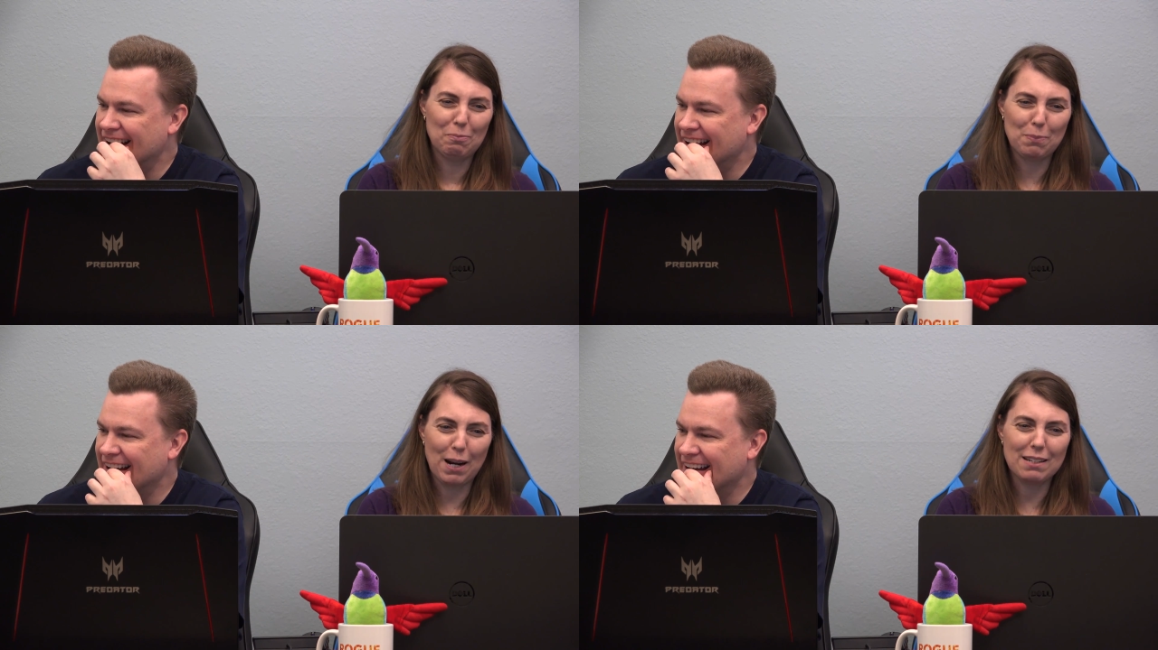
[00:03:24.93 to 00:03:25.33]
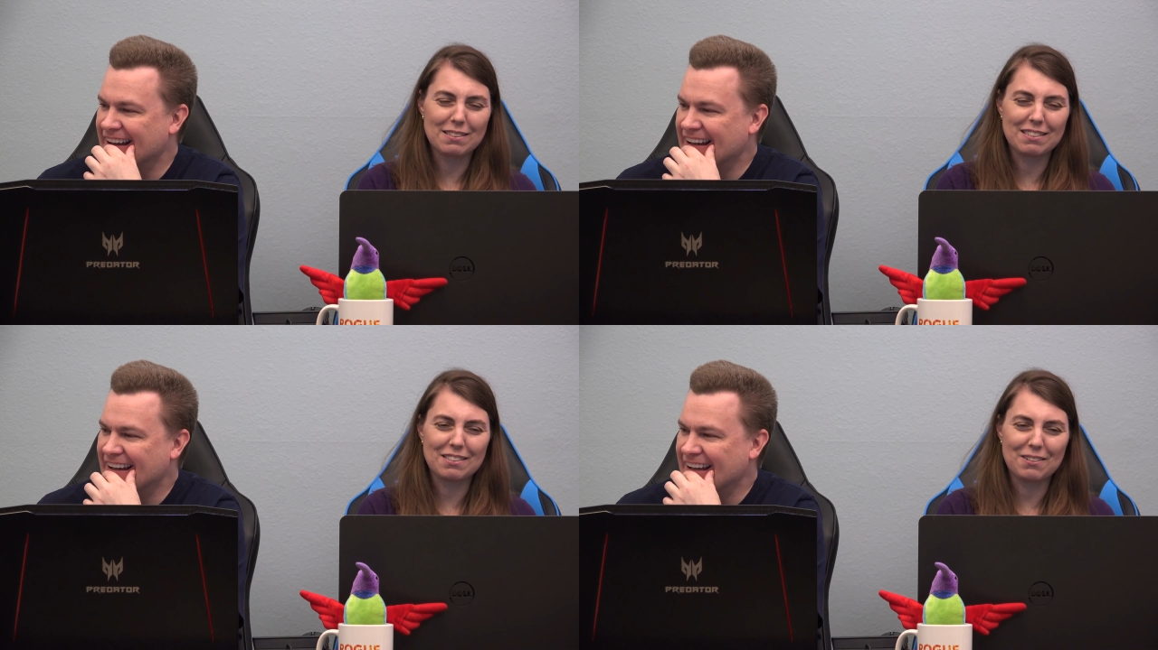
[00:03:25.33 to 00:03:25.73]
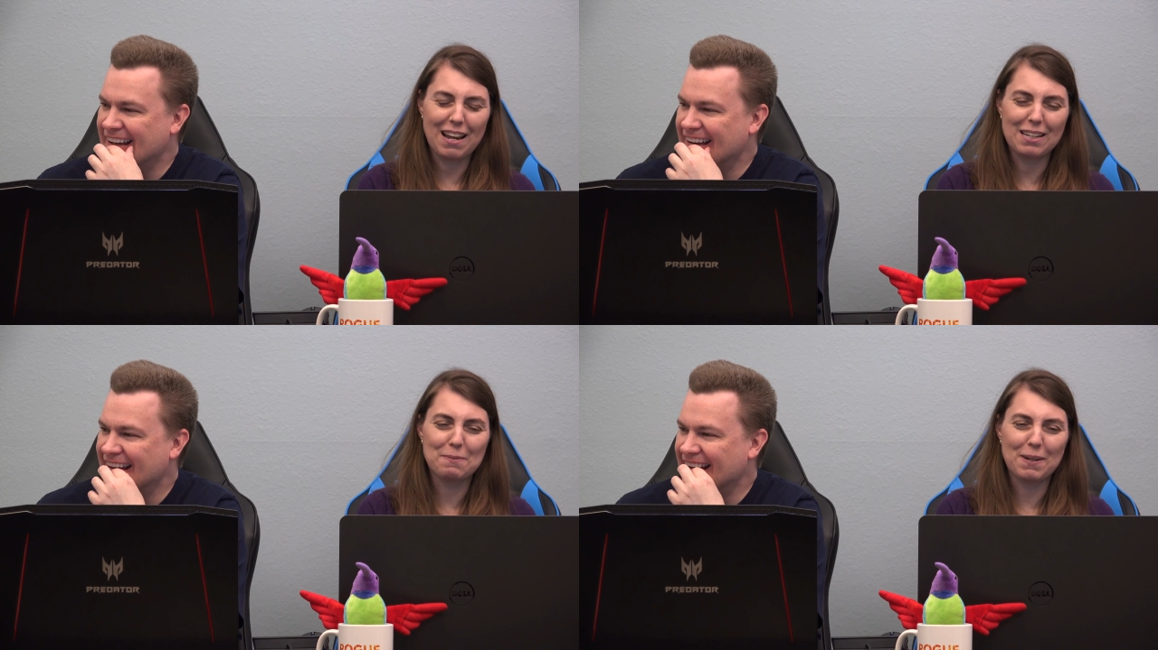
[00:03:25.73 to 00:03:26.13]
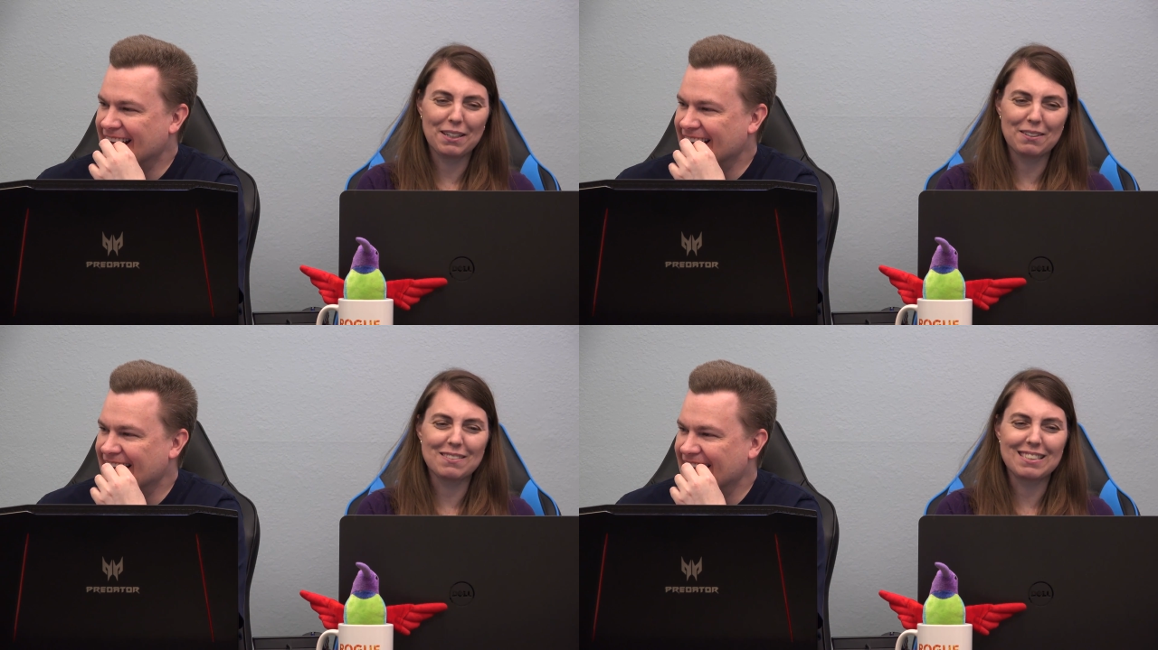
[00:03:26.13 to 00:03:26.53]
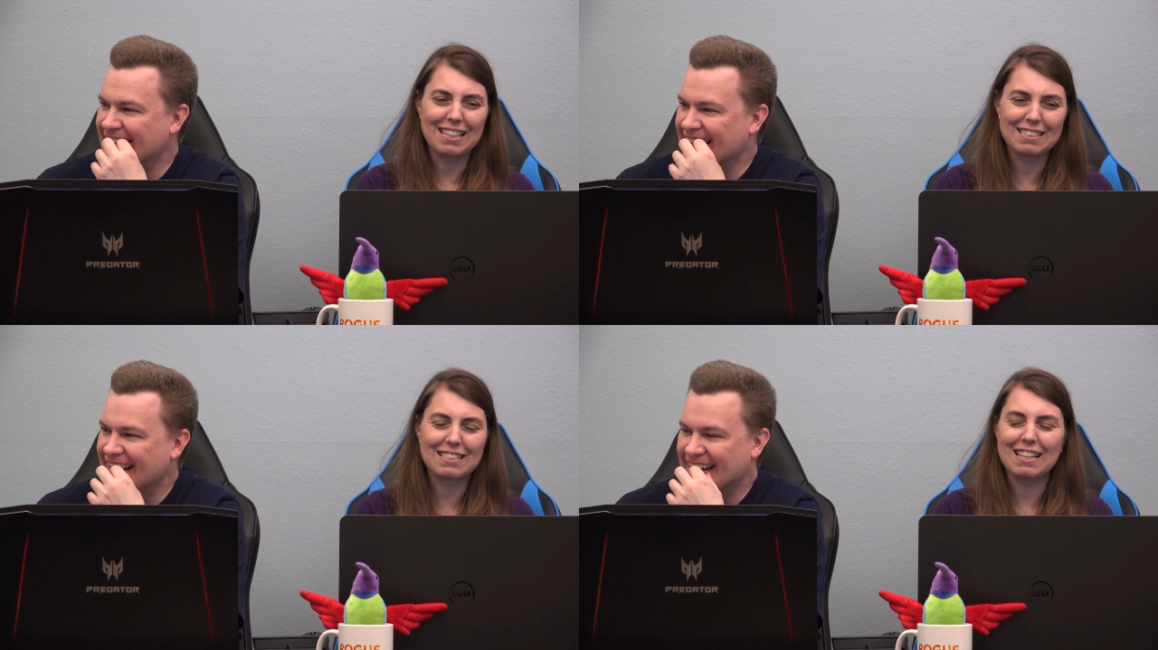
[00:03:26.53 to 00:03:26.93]
Speaker 1: Browsers are anime girls.
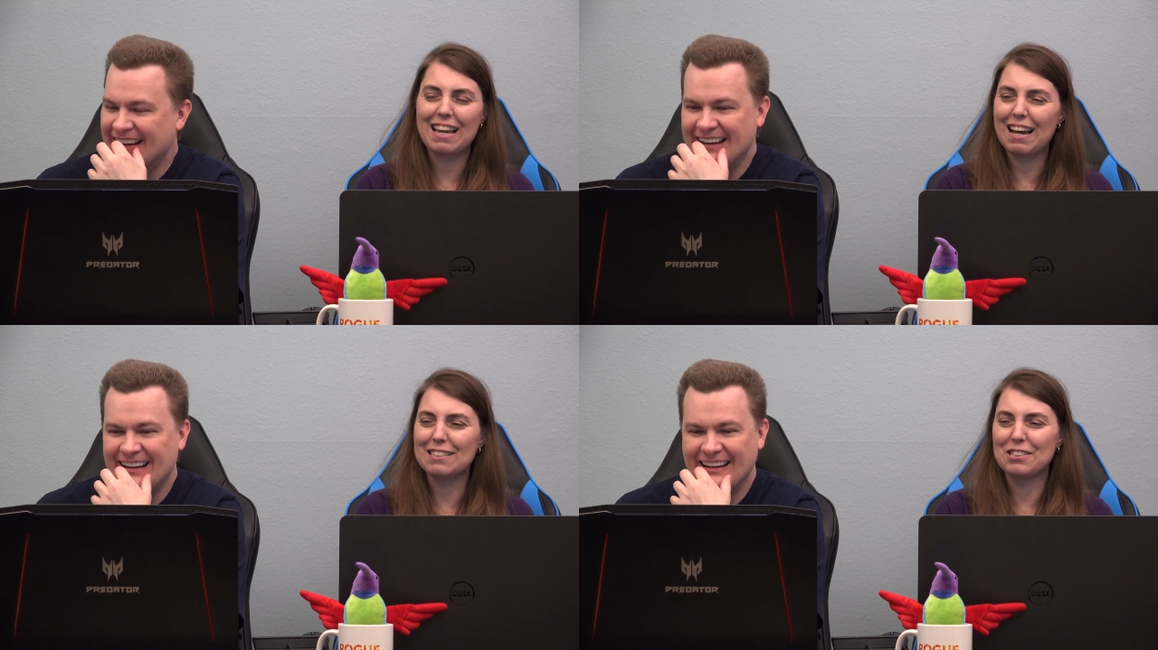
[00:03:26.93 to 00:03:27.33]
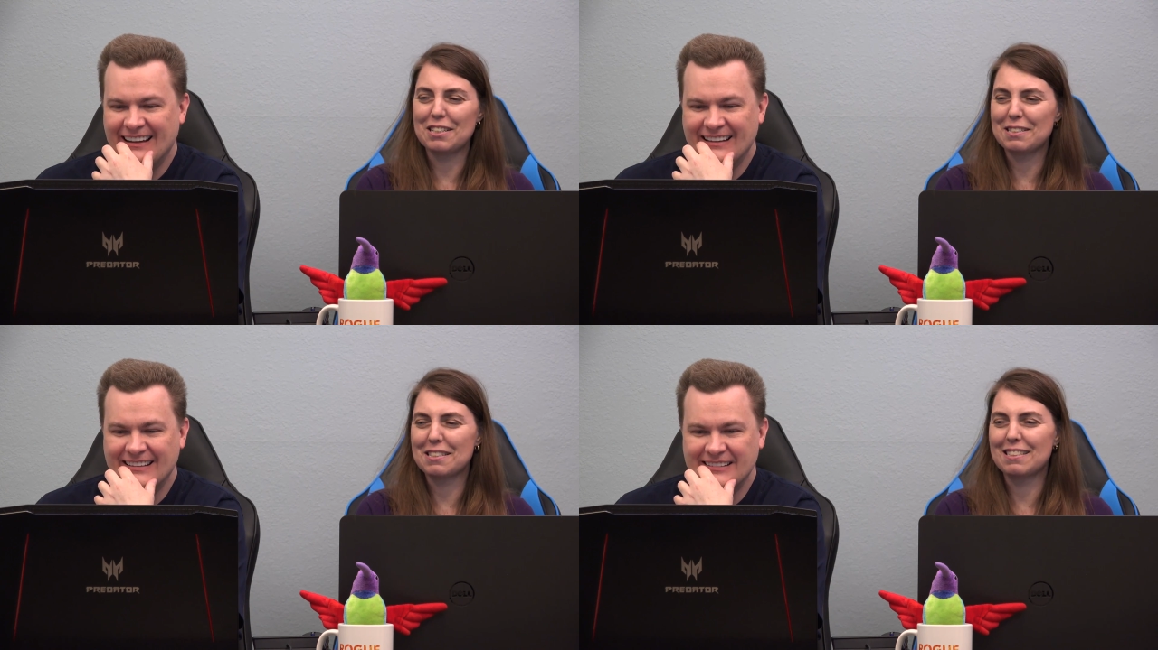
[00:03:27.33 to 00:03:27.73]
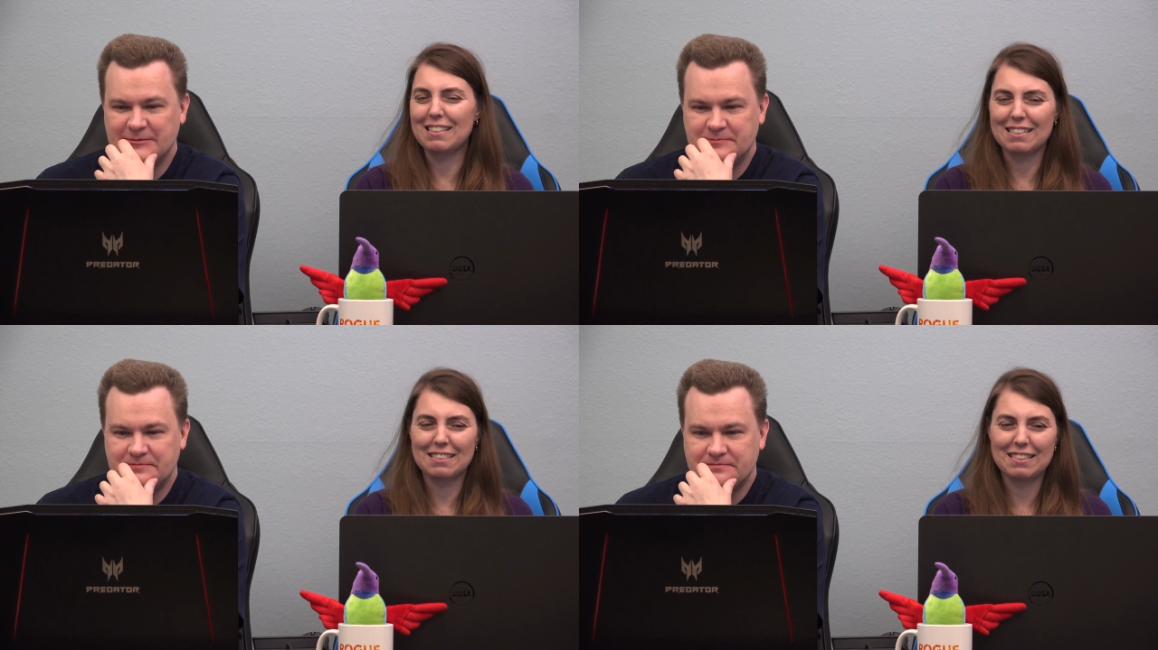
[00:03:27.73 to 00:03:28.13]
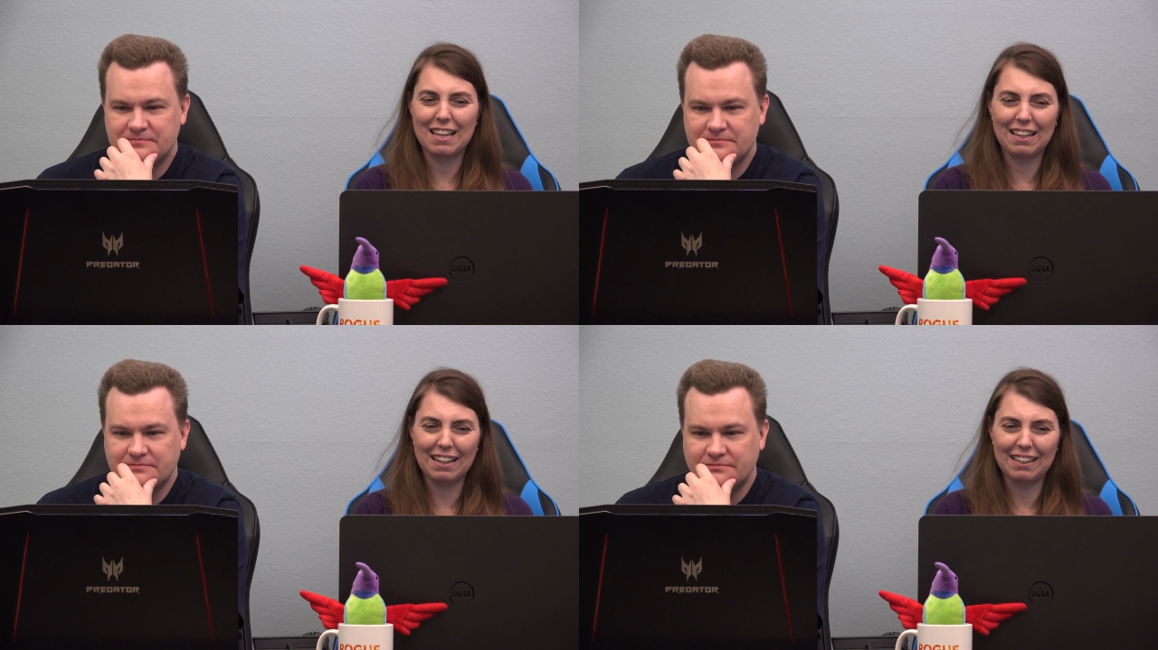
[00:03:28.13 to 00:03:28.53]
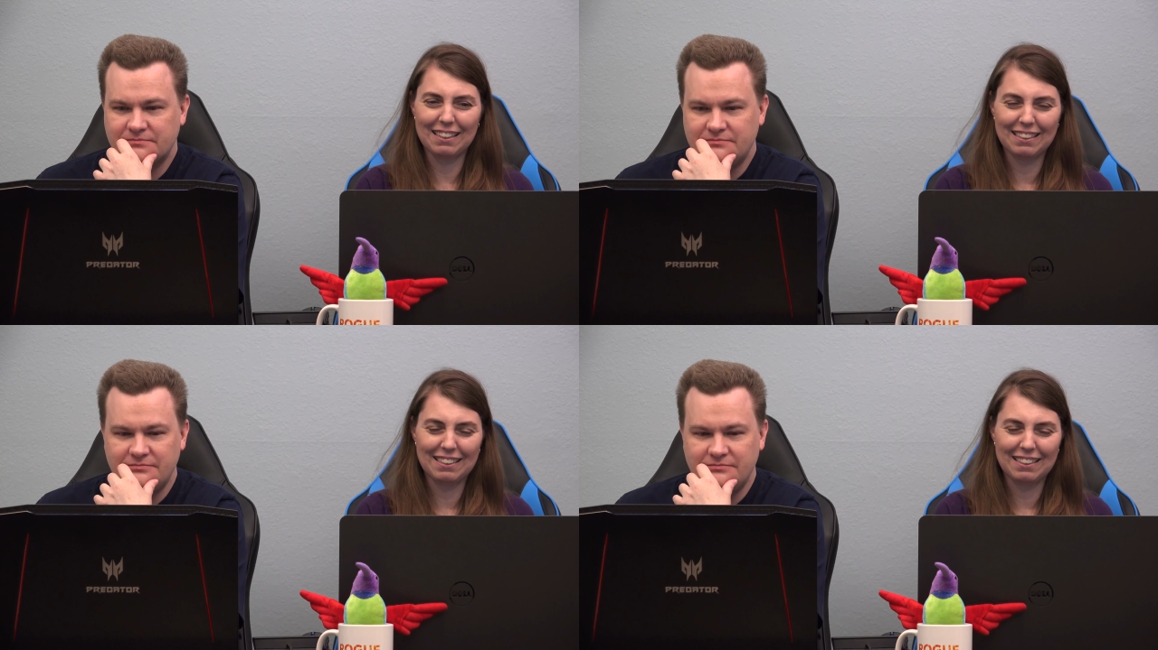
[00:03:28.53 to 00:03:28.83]
Yes, they are, Jason. Yes, they are.